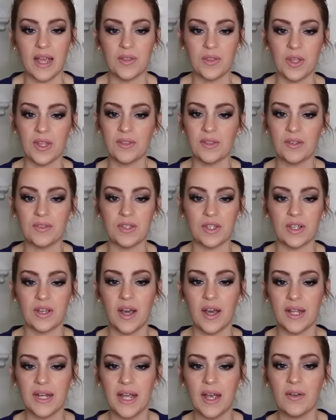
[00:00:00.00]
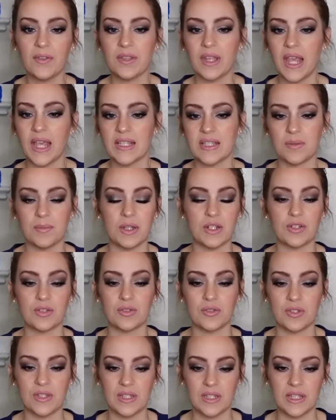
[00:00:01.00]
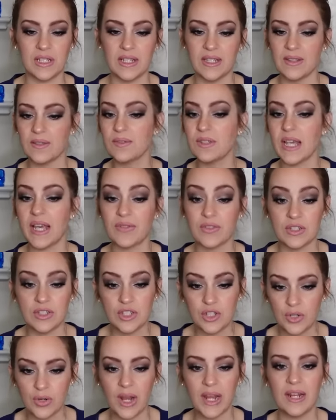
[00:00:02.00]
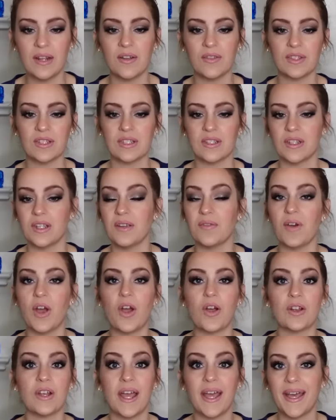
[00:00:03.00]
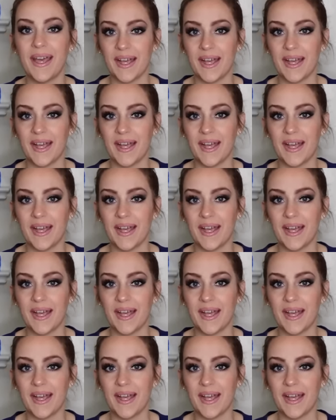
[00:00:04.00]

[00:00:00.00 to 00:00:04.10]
I think that the cutout and the asymmetrical sleeves and the train on the sleeve are